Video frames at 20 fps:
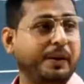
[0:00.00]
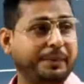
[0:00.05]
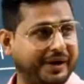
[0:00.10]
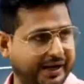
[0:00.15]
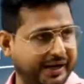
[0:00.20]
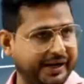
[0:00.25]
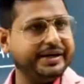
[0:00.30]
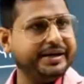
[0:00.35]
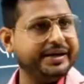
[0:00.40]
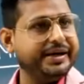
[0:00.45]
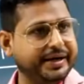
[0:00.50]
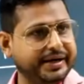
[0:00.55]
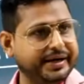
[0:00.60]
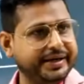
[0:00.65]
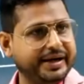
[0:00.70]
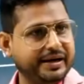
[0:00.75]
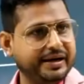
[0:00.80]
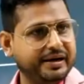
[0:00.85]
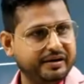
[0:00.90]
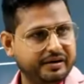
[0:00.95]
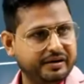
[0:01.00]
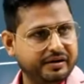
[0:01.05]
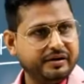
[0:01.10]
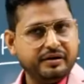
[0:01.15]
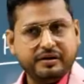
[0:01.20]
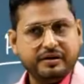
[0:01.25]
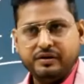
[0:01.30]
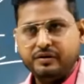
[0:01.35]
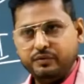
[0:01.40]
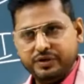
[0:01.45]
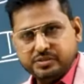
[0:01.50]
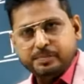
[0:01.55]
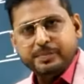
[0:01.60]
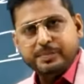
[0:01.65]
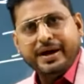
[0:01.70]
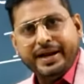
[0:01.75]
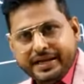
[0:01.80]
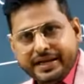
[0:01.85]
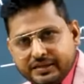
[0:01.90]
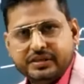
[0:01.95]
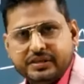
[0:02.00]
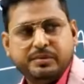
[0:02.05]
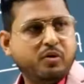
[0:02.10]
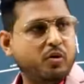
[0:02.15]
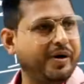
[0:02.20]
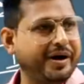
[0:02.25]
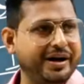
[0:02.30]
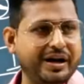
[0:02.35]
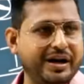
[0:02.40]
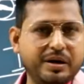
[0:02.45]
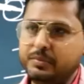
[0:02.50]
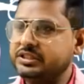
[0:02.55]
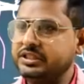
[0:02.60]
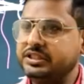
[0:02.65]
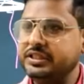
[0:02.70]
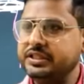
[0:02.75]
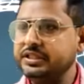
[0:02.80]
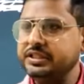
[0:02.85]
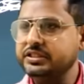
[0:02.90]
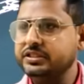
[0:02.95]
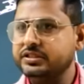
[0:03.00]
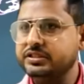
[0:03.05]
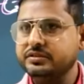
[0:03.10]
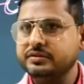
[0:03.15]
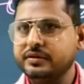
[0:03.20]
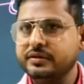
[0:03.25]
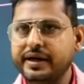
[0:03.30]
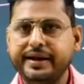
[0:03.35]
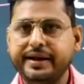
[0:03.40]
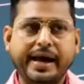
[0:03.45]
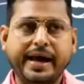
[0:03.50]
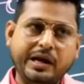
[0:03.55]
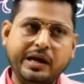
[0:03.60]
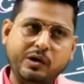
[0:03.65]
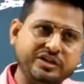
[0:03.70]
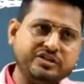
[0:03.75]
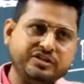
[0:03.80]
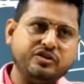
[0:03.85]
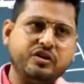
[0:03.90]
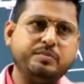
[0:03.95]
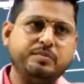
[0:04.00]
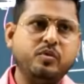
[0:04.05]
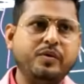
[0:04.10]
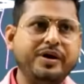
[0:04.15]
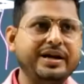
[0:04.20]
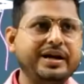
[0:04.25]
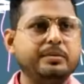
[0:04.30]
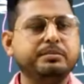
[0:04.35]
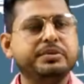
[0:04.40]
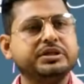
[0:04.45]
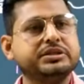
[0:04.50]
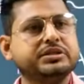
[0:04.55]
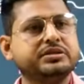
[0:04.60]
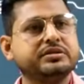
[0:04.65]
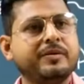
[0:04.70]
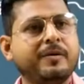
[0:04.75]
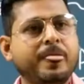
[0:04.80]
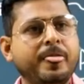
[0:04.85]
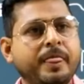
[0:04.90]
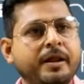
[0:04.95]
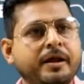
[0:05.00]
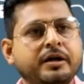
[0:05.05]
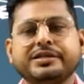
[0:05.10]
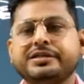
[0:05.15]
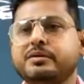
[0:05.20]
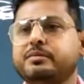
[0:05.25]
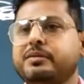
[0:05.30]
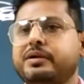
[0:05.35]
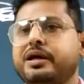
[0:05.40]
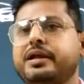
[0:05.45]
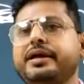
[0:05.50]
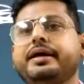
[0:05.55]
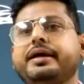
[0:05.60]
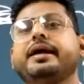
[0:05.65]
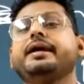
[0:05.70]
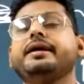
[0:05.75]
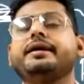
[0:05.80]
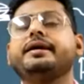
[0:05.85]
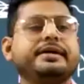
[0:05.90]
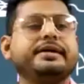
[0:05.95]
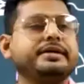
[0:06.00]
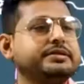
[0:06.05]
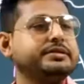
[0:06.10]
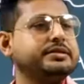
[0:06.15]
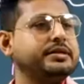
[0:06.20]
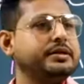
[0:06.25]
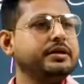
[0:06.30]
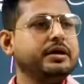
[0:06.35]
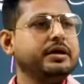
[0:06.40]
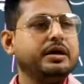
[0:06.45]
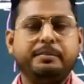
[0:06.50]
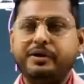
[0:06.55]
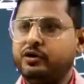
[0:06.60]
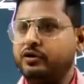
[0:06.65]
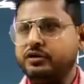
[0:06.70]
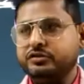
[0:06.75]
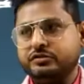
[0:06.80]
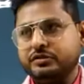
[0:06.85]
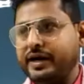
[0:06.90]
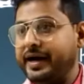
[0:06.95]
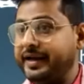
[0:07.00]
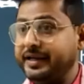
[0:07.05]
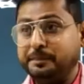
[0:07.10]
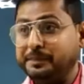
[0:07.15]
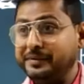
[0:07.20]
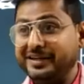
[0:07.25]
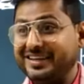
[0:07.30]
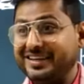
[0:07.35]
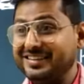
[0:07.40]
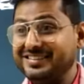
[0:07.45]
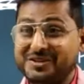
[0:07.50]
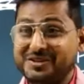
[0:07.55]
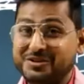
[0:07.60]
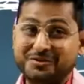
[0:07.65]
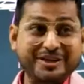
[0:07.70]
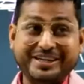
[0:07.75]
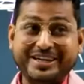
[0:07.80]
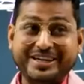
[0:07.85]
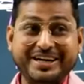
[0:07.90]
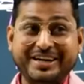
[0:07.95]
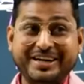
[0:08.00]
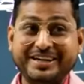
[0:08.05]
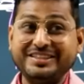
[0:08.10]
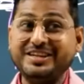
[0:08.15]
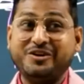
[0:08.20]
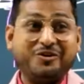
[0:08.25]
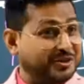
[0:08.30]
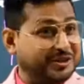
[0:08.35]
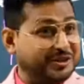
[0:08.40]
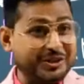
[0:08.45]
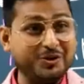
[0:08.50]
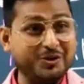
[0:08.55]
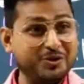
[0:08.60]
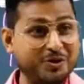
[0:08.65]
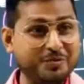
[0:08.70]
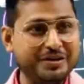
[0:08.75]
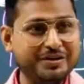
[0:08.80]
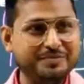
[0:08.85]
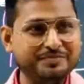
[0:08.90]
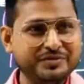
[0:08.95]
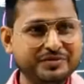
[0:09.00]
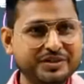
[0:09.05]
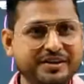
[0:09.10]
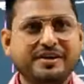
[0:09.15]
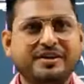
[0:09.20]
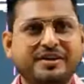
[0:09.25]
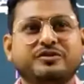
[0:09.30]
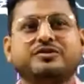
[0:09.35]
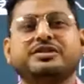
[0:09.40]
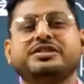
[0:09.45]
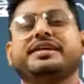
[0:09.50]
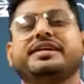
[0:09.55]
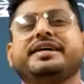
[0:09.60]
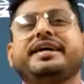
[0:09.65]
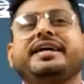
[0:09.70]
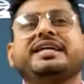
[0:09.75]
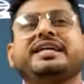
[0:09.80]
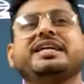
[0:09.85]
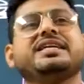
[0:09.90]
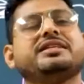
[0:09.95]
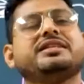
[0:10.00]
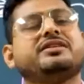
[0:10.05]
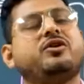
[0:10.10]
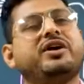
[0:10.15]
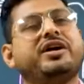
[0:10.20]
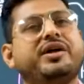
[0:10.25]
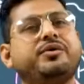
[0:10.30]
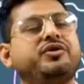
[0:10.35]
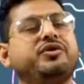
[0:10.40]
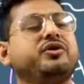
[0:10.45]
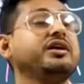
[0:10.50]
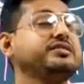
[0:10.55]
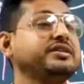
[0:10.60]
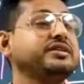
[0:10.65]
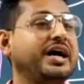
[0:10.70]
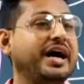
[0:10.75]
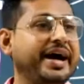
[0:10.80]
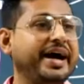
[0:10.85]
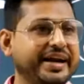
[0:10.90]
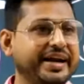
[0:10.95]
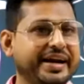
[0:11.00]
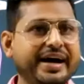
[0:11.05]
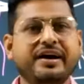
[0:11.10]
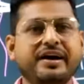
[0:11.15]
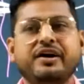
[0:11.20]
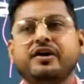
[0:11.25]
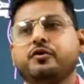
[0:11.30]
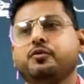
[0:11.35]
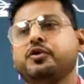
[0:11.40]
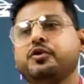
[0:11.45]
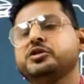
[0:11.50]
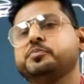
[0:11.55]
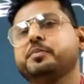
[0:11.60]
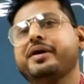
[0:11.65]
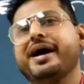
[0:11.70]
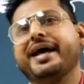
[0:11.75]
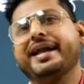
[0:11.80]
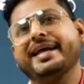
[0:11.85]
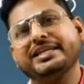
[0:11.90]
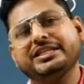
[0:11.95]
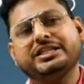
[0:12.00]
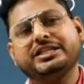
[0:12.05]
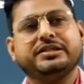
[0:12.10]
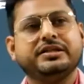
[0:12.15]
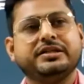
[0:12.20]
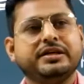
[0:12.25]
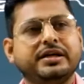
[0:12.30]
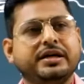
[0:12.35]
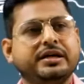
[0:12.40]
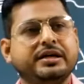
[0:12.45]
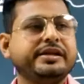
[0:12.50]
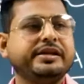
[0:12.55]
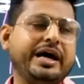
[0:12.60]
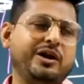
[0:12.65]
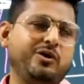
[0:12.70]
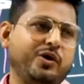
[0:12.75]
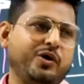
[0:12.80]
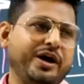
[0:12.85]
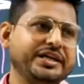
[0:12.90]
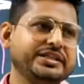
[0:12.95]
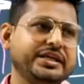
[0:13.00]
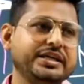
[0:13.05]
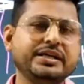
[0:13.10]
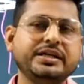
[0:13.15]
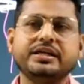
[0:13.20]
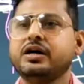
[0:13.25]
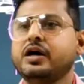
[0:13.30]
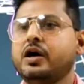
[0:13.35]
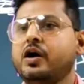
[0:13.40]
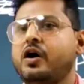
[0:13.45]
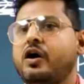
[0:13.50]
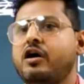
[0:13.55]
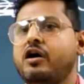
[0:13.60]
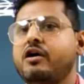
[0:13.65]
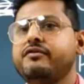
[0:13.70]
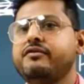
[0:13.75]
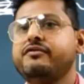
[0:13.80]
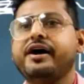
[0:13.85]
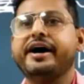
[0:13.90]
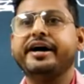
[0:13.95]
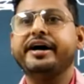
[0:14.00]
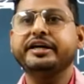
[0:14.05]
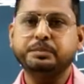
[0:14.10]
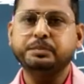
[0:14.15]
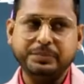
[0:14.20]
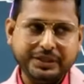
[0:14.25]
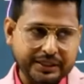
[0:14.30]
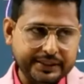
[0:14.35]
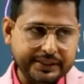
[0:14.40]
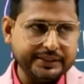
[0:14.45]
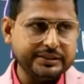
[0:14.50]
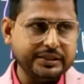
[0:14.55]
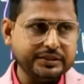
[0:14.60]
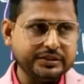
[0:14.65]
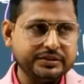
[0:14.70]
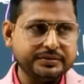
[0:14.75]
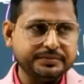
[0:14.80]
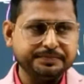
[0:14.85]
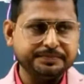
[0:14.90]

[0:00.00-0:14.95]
TRAI in India, which manage the mobile number series and allocation of mobile numbers. Similarly, international, because IP address are unique address across the globe, which the international authority we call as AINA, which manage the allocation of IP addresses.